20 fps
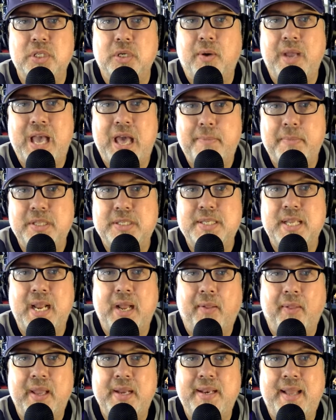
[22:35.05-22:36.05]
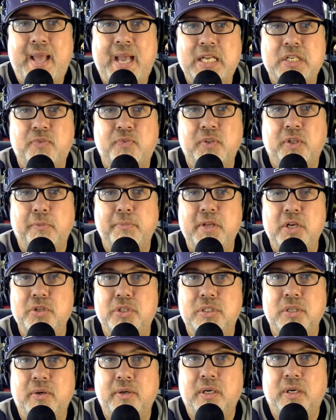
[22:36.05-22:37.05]
So Edmonton, LA, Nashville,
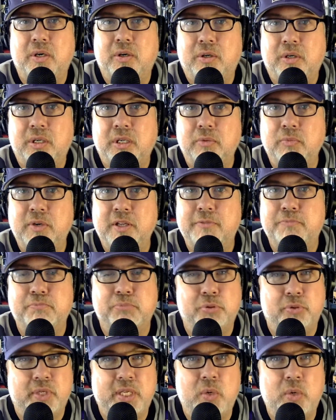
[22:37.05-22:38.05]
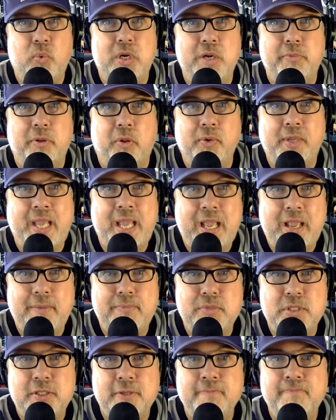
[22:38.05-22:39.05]
Minnesota, all with pretty winnable
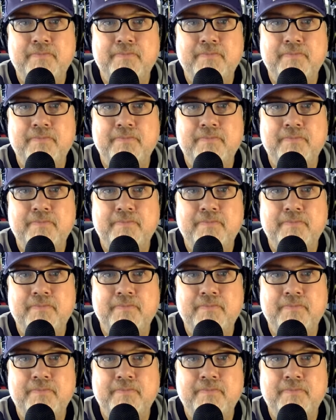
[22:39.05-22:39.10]
games.